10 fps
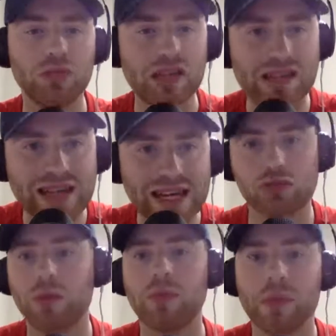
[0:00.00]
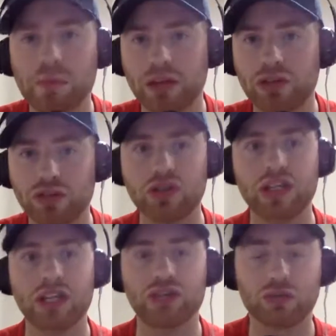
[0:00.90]
We need which one would be
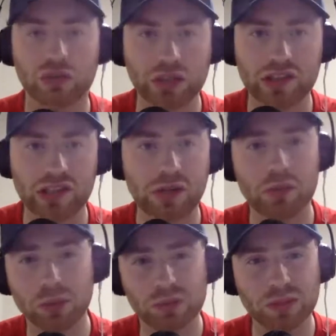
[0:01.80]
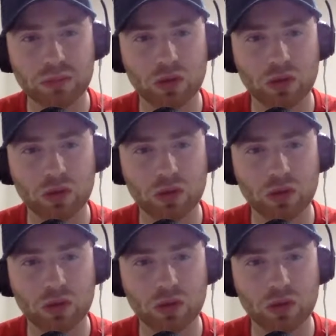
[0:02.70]
better suited next to a quicker centre-back.